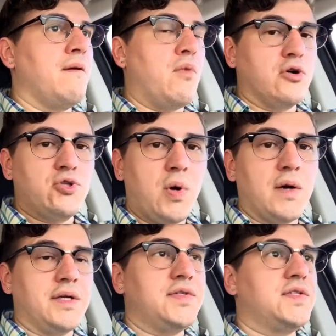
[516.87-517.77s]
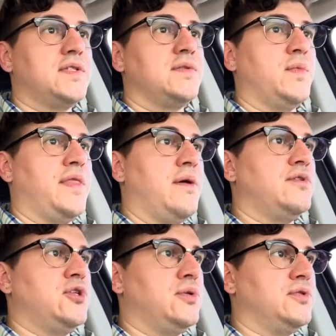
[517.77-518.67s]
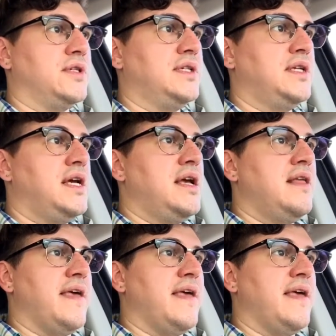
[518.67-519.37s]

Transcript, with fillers: martial artists when they were children.